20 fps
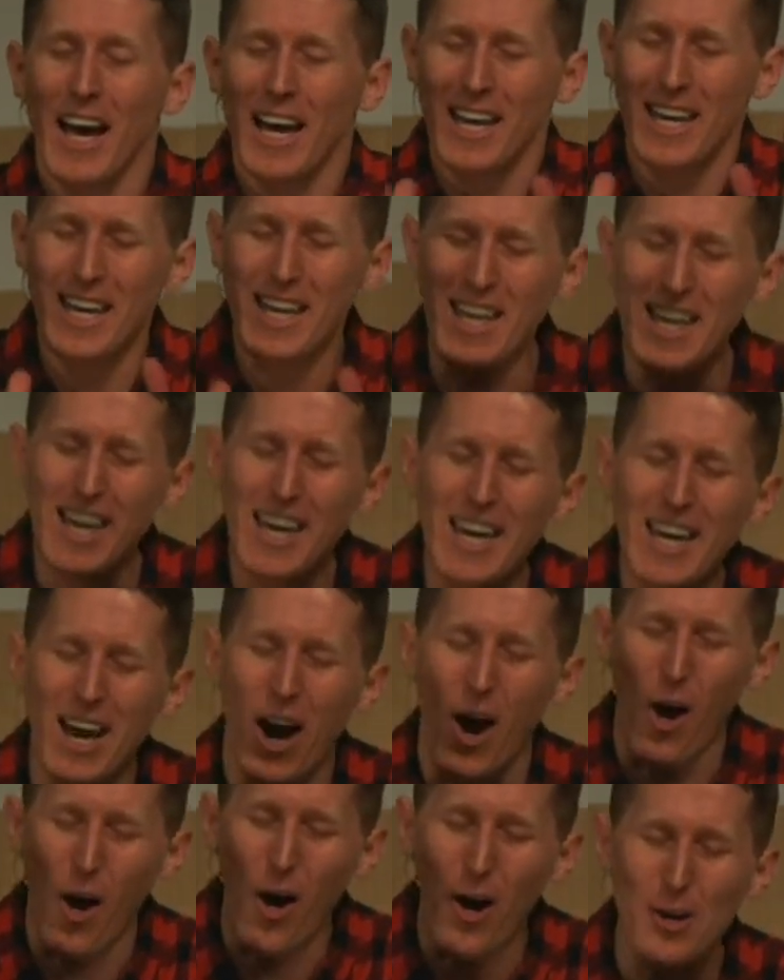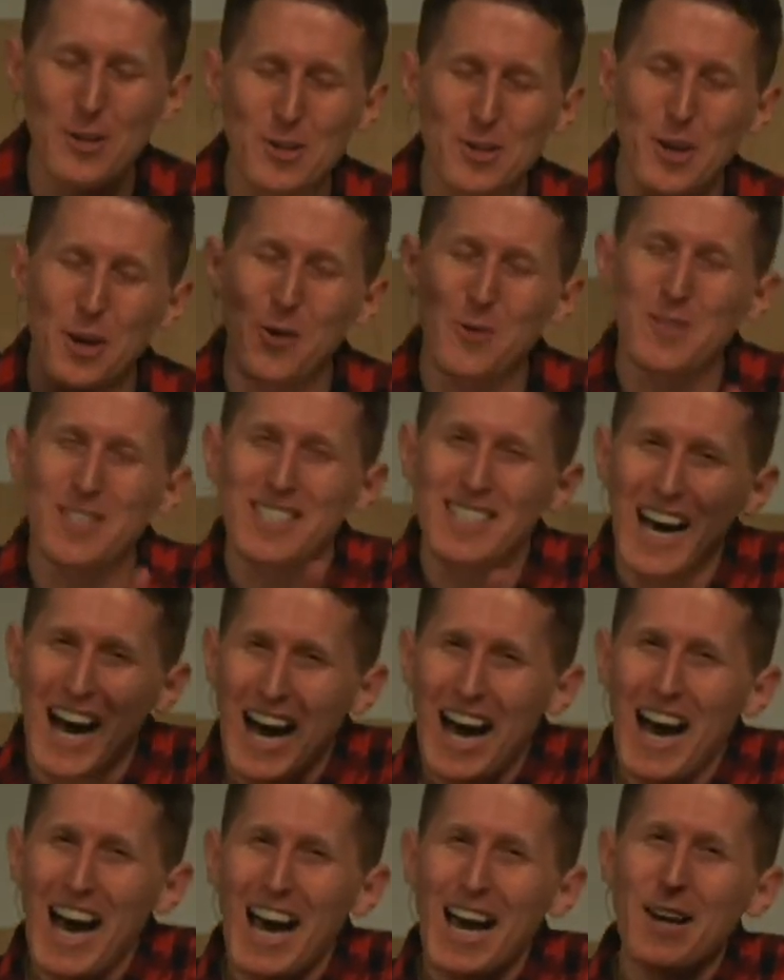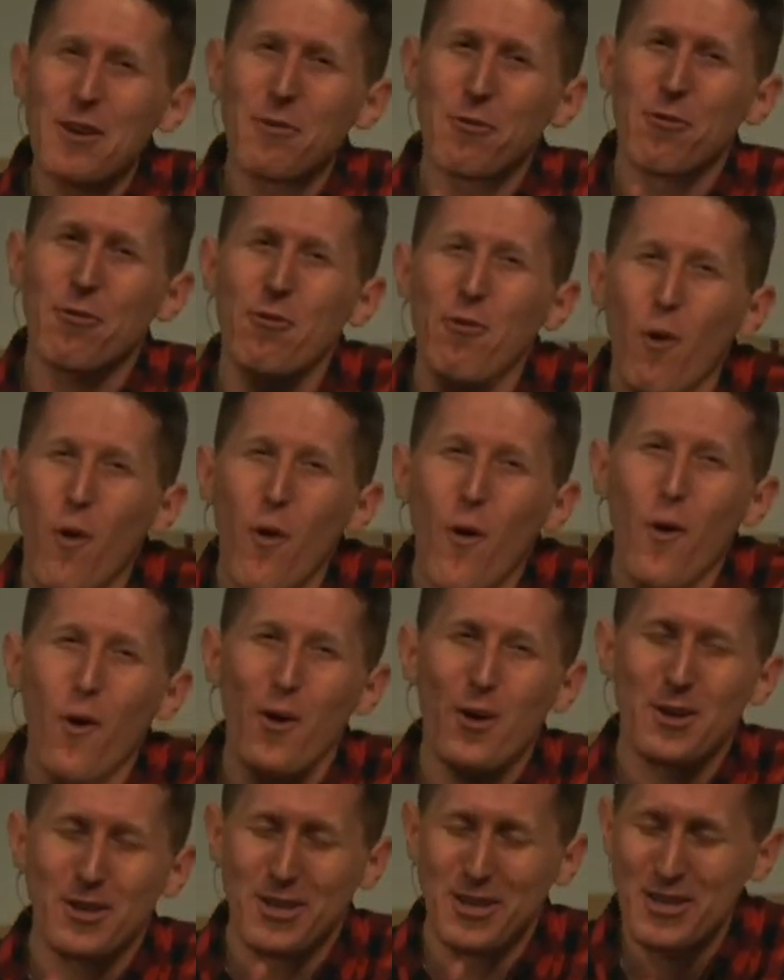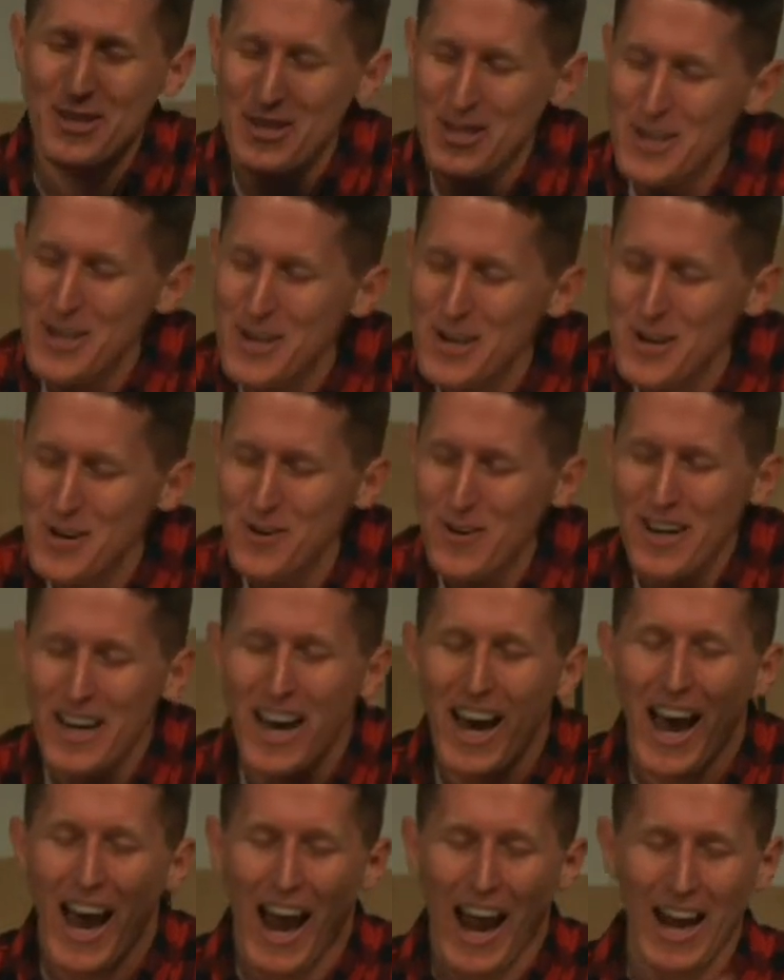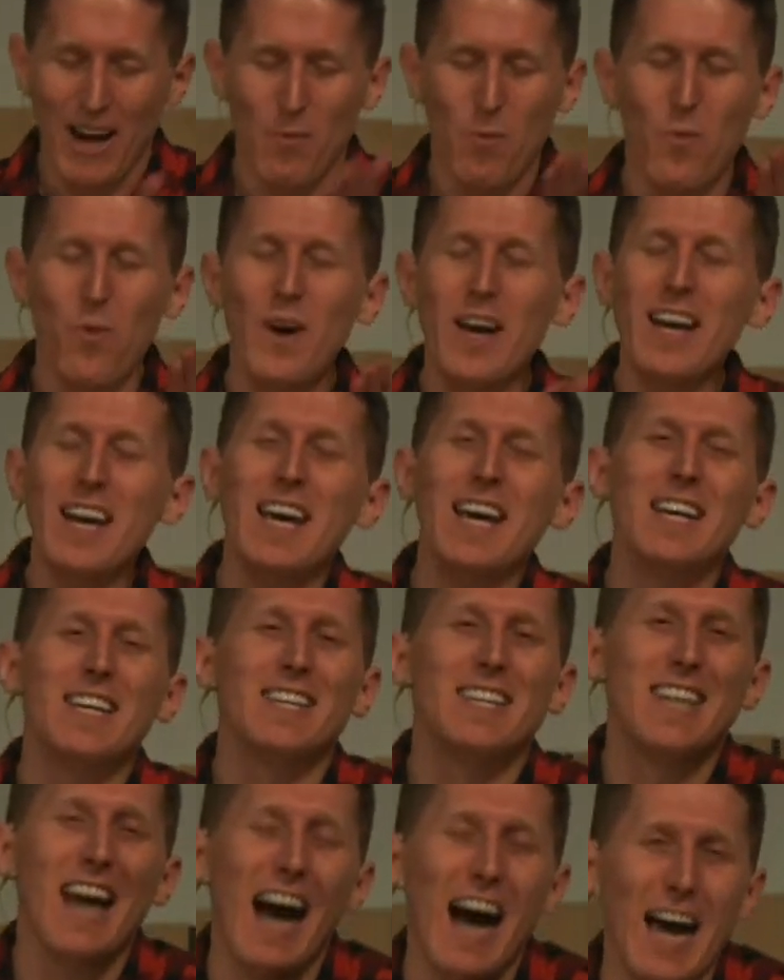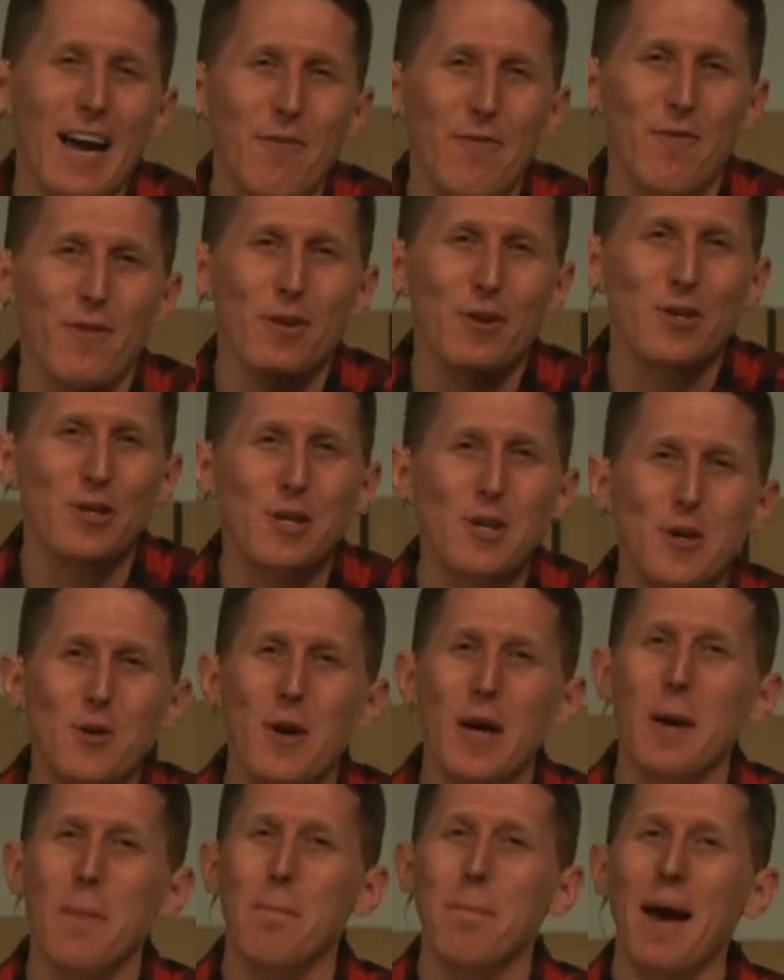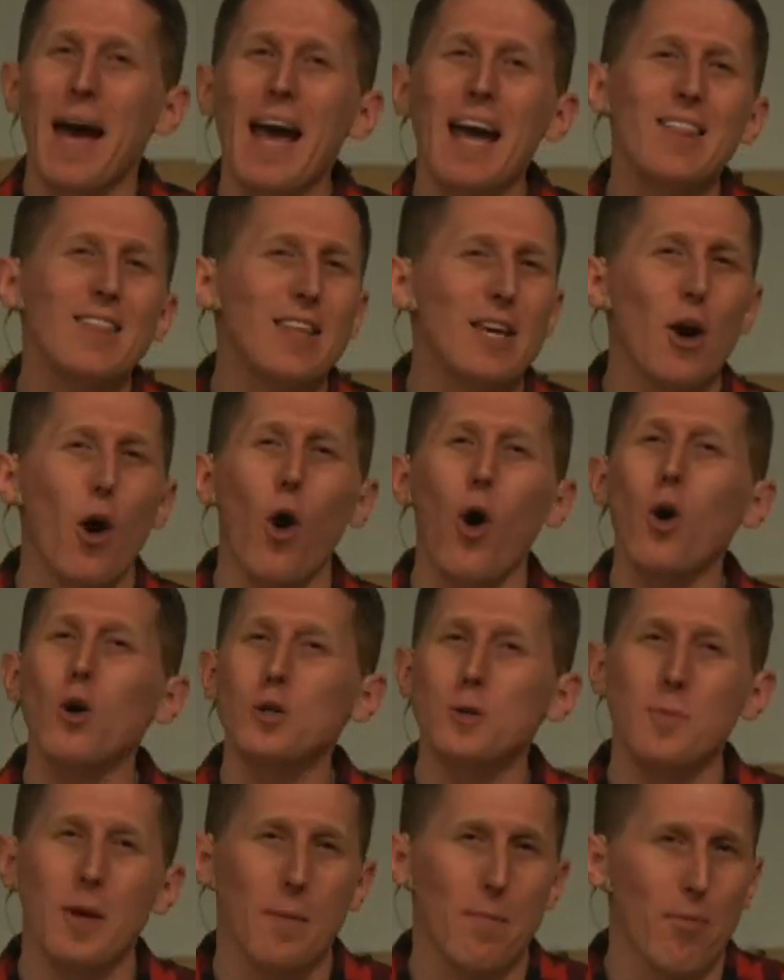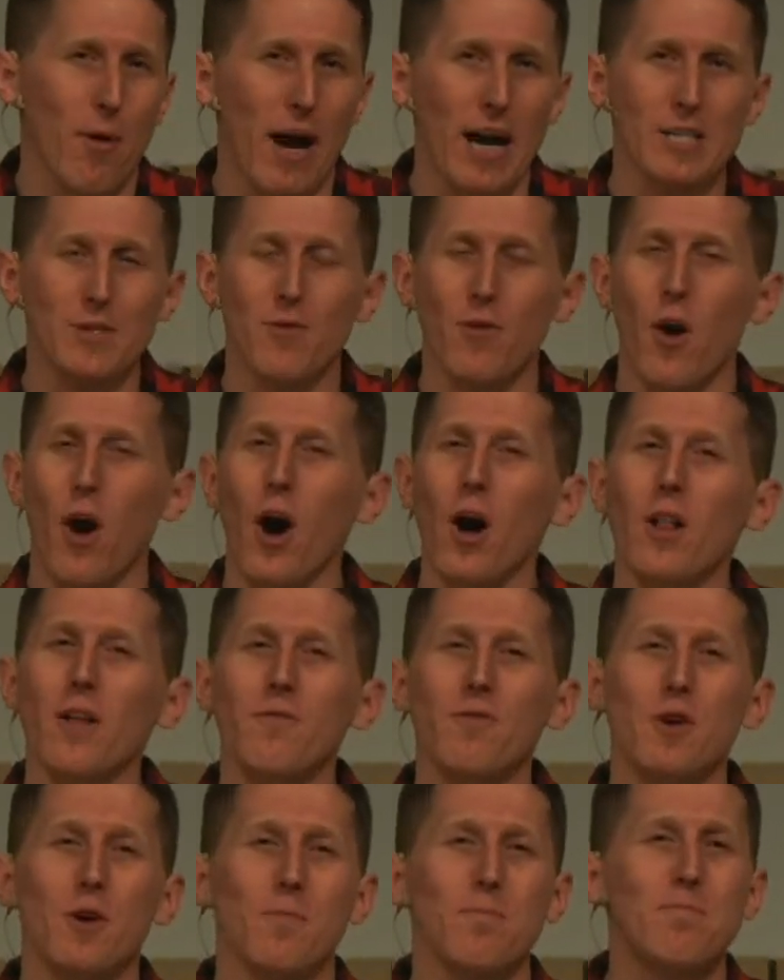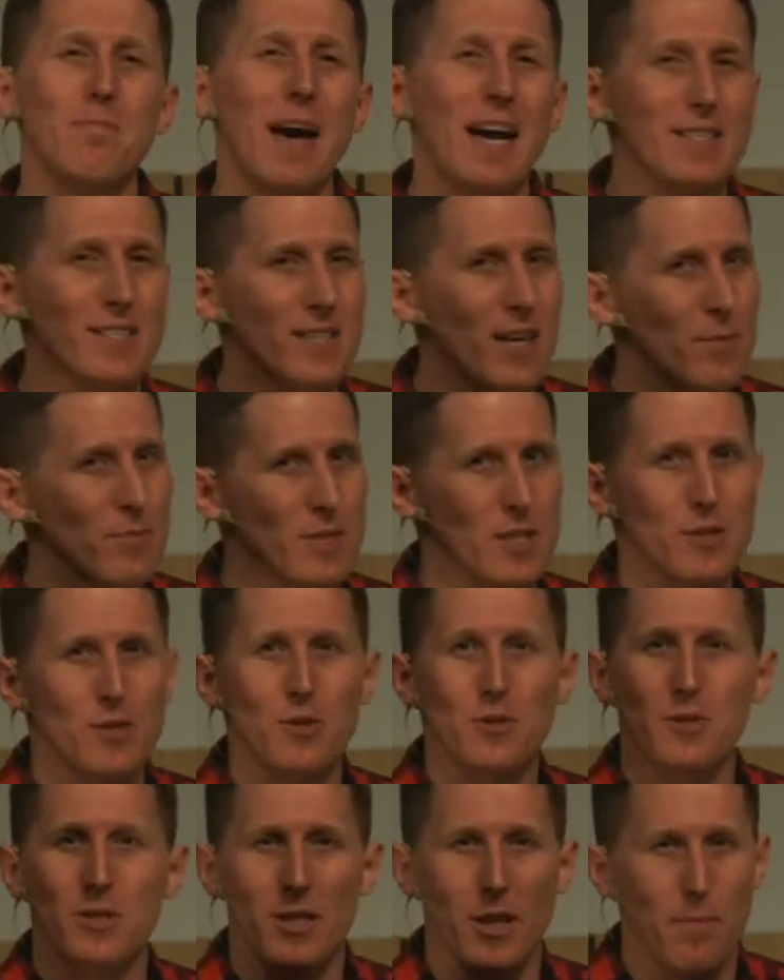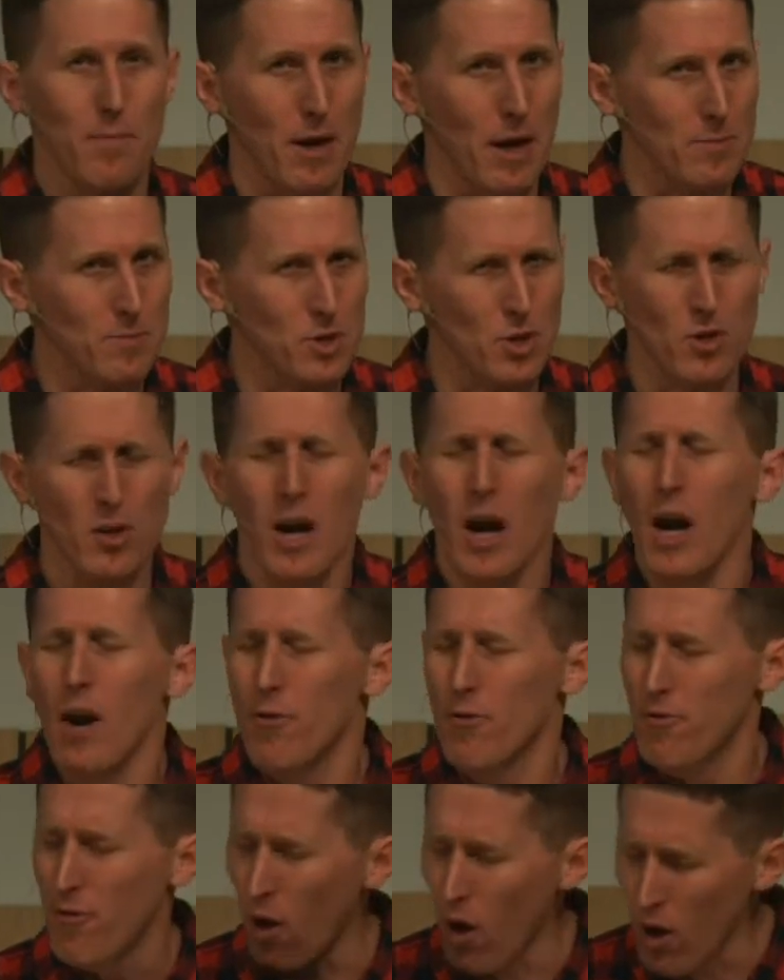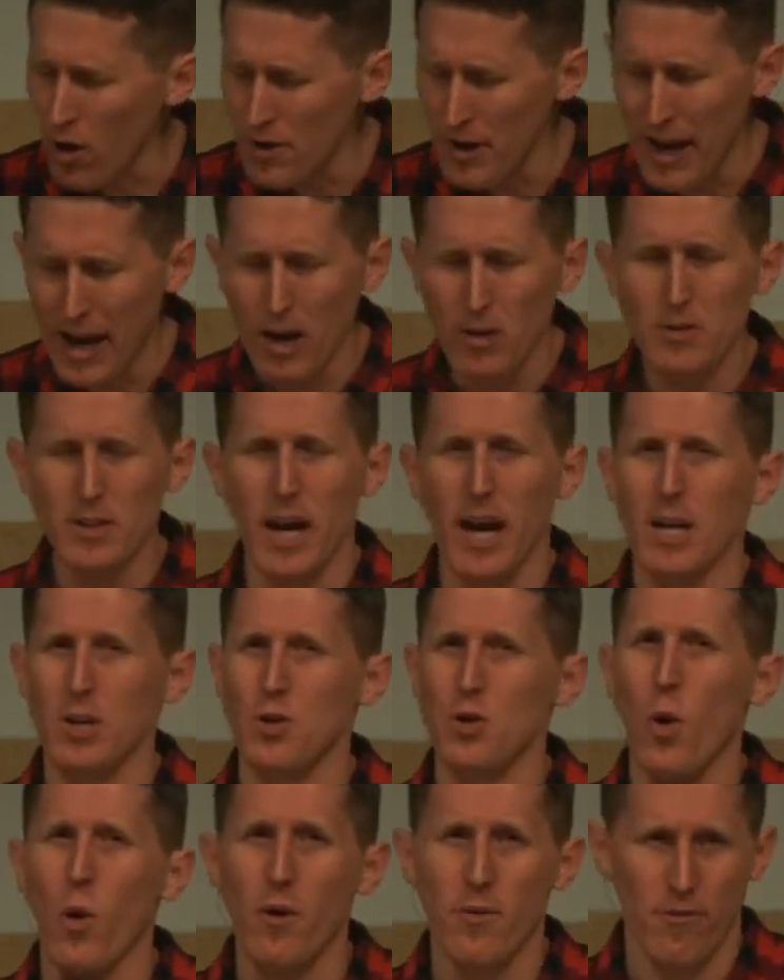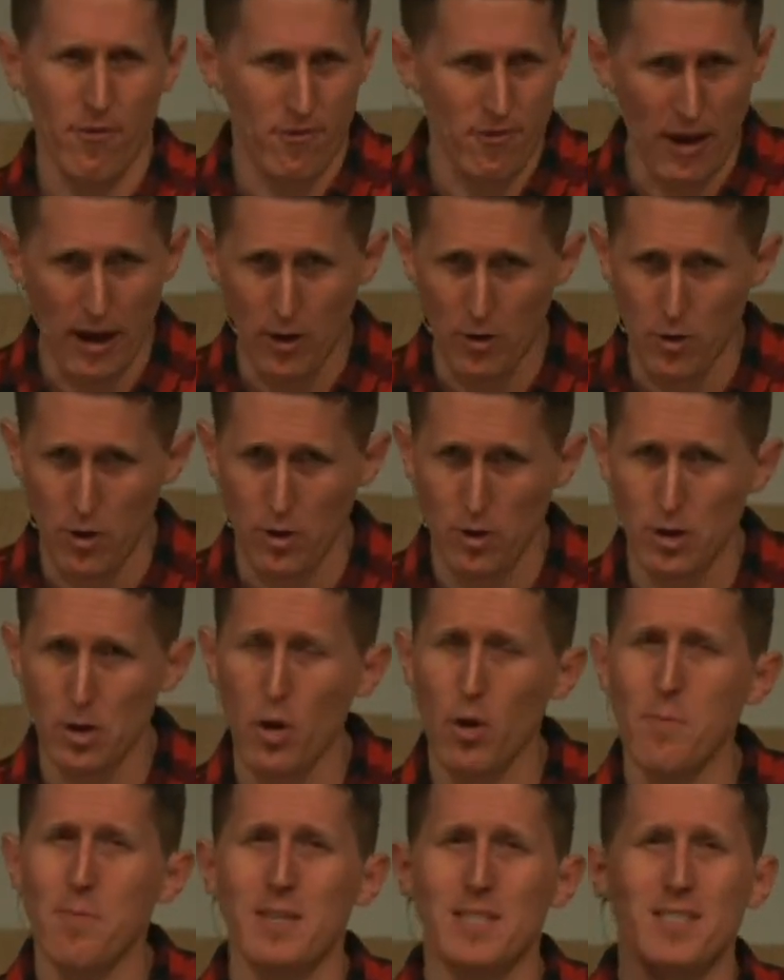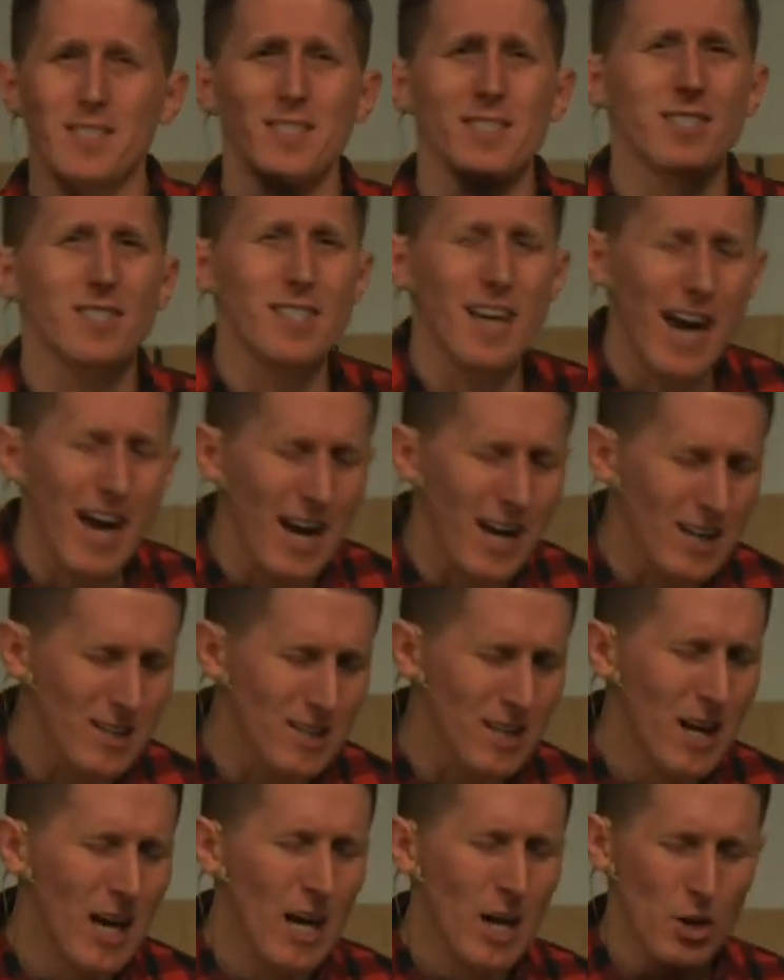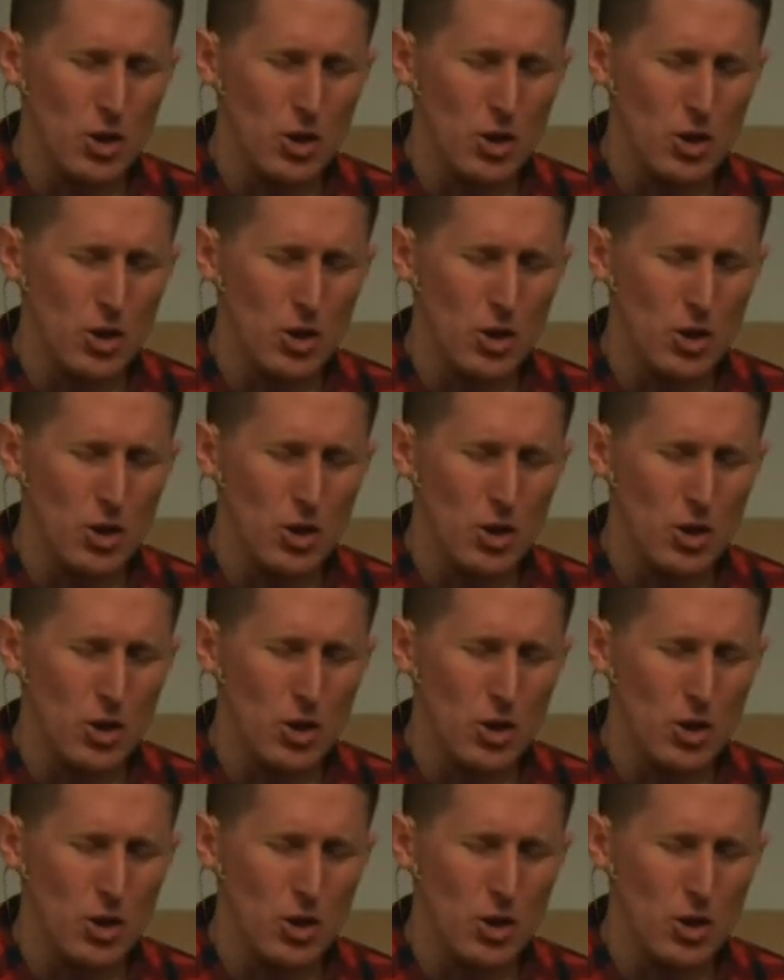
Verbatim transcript: He also died for you and when he died for you, he paid the ultimate price for all of your mess ups and your slip ups, your fall downs and your failures, your mistakes,